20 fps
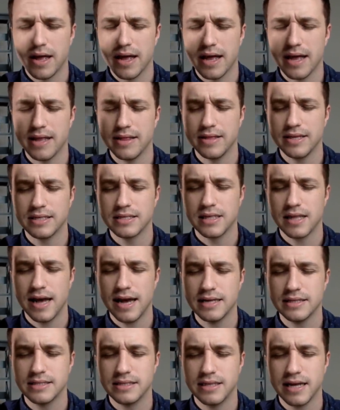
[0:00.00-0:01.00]
In these
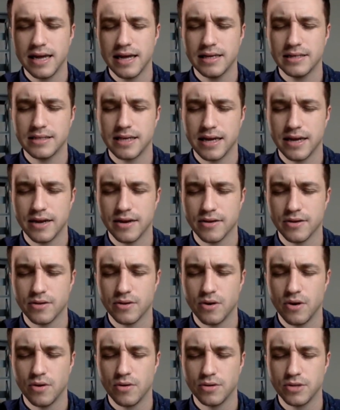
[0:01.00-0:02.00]
last days, I hear
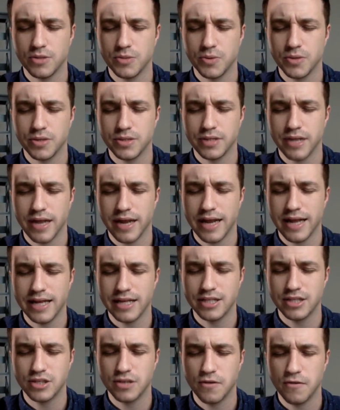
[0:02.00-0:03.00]
the Holy Spirit saying,
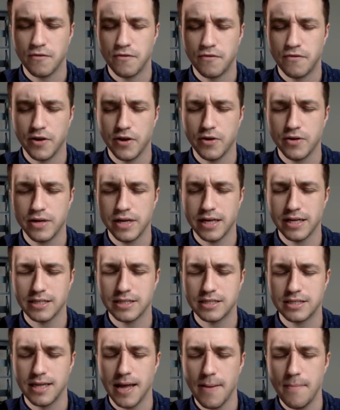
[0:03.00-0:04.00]
is to fill
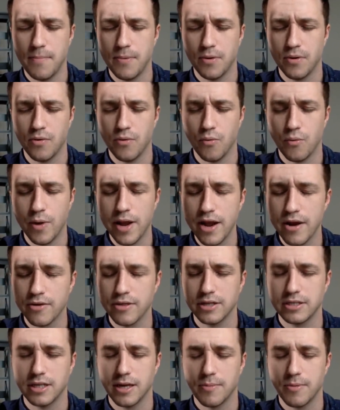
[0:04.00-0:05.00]
His temple. We are
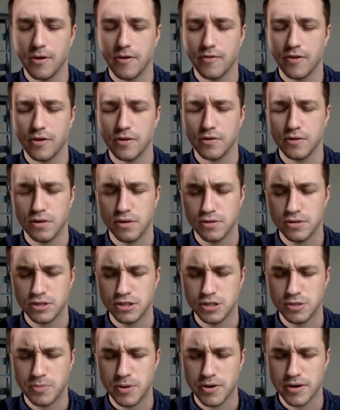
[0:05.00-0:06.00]
the temple of the Holy
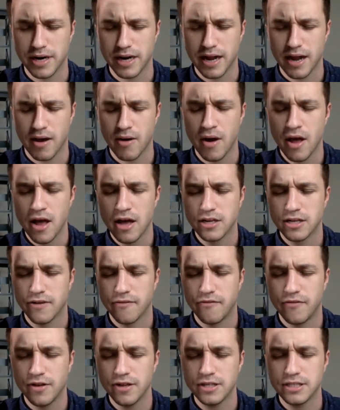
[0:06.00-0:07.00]
Spirit now, to
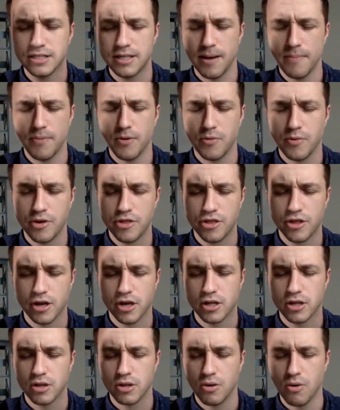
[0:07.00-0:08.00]
fill His temple with the
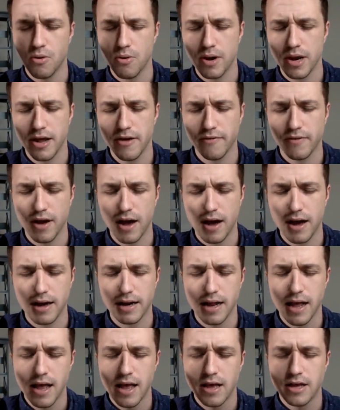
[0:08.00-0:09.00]
glory of
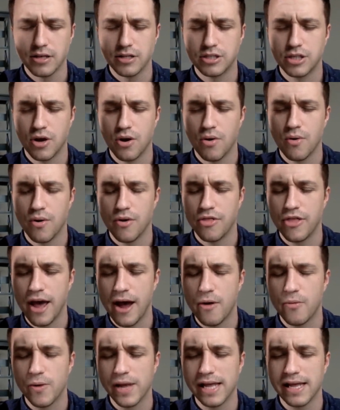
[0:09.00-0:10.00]
God so
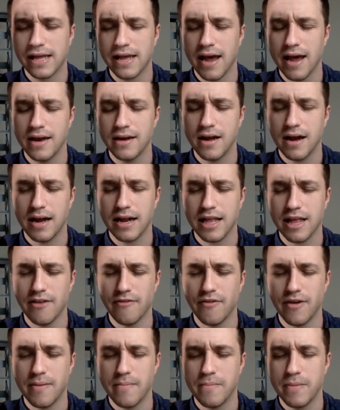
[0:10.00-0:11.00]
that we cannot
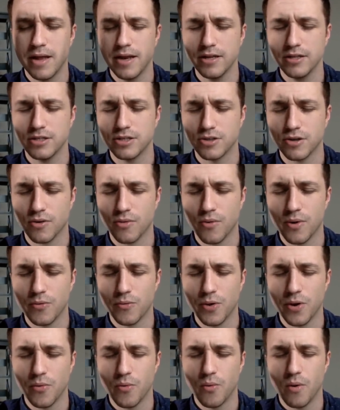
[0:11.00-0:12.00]
even minister
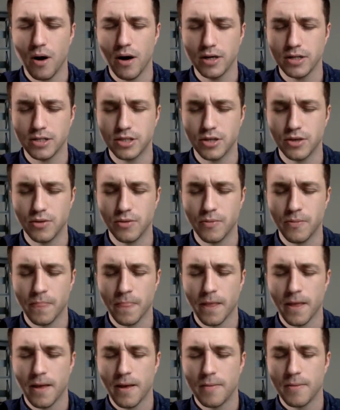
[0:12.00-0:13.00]
when we want to,
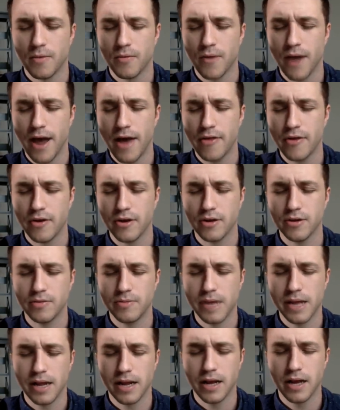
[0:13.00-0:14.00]
but rather it'll
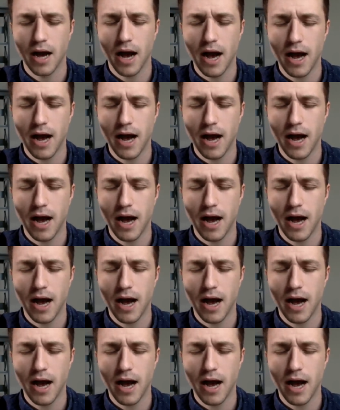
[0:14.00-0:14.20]
be